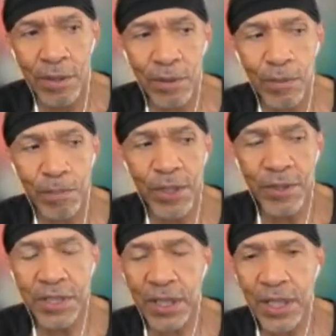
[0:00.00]

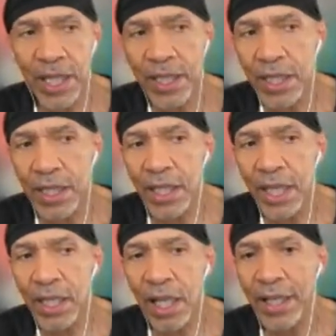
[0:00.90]
music that they
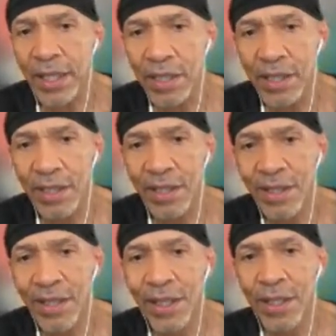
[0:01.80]
liked.
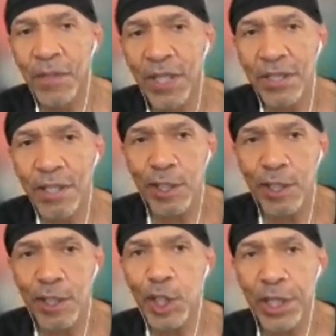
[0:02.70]
Because here's
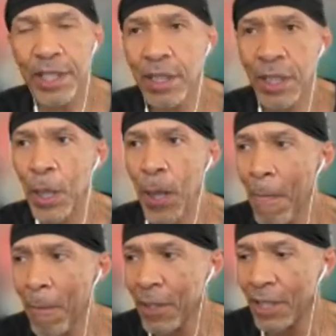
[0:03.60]
the thing,
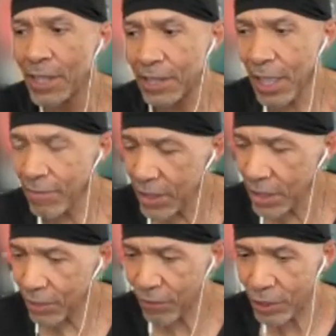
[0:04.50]
the
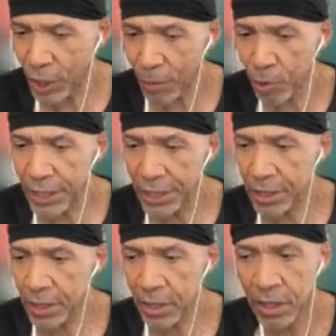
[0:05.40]
70s, for some
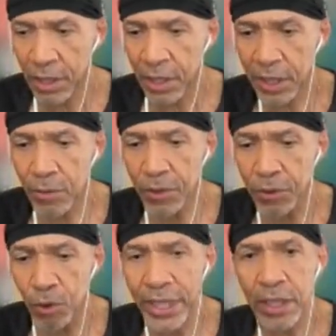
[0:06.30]
reason, it was
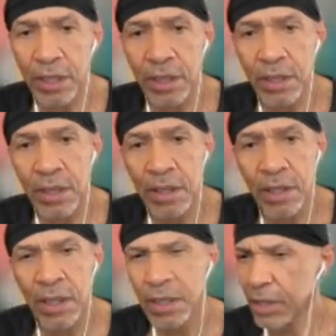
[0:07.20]
real.
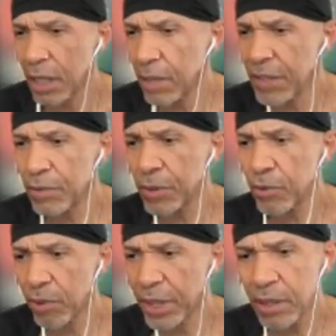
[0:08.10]
70s was
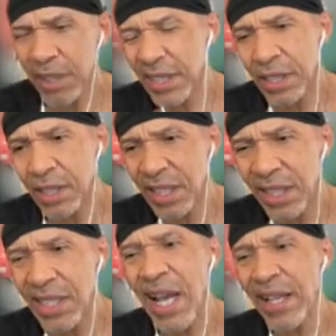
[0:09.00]
real, and in the
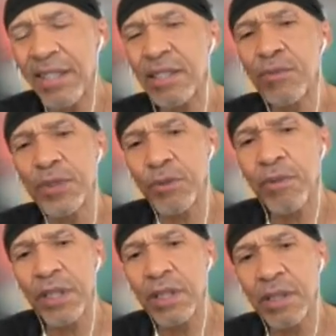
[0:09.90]
90s was
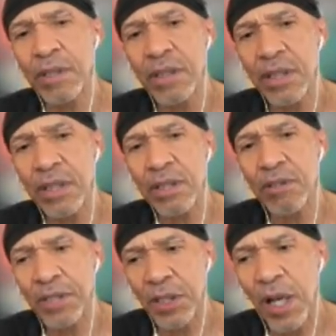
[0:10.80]
real.
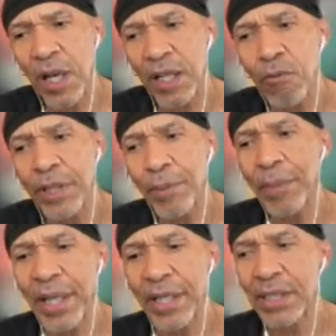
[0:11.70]
There's a lot of real
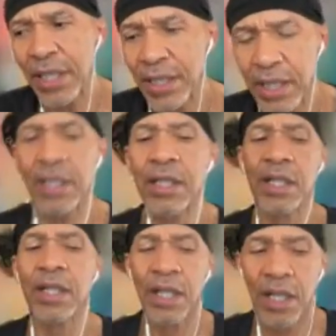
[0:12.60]
bands. And I think
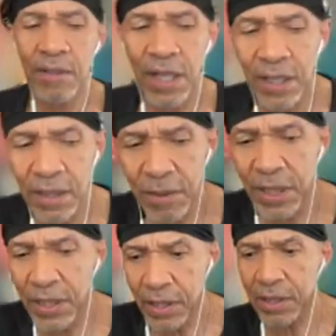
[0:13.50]
a lot of
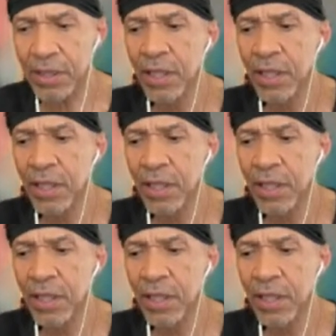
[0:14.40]
kids